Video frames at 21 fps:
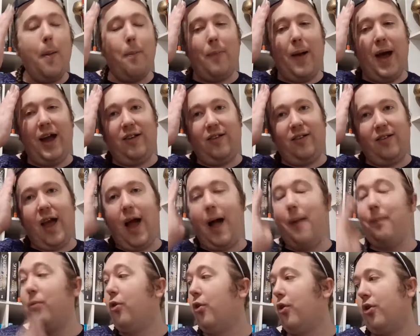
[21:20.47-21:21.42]
But
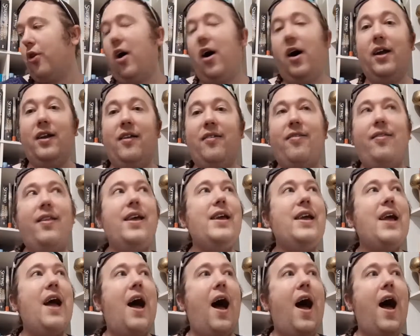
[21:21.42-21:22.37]
um, look,
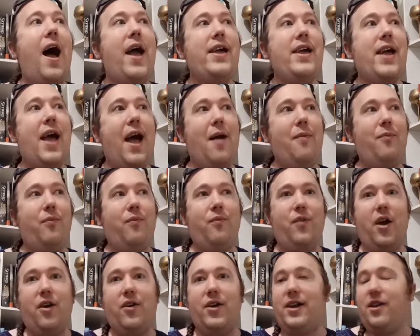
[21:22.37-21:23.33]
honestly, I am
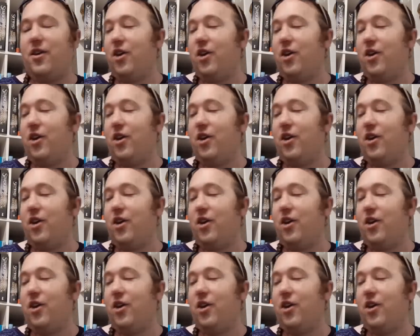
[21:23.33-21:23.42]
very,